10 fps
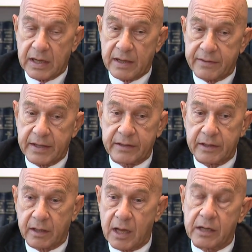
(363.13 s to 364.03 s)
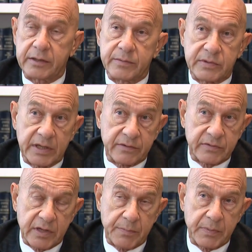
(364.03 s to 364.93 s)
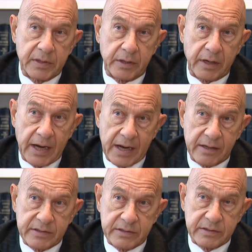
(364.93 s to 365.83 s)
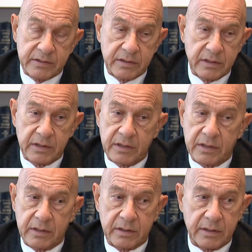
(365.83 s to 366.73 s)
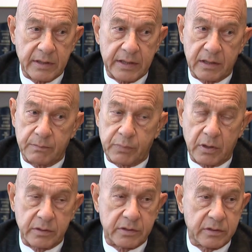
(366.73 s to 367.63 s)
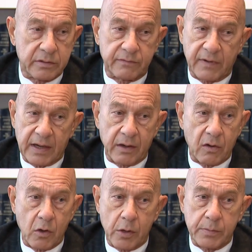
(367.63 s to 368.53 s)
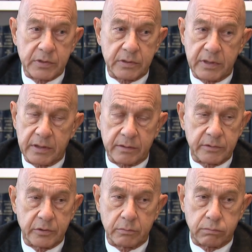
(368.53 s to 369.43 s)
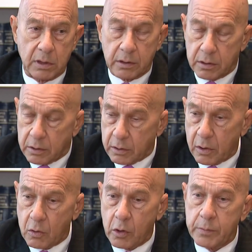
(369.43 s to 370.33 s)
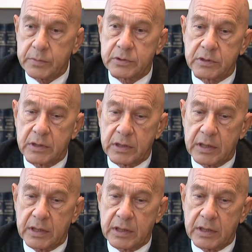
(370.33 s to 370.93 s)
I think they'll lock themselves up in their houses. They'll purchase firearms. They'll do burglar alarms.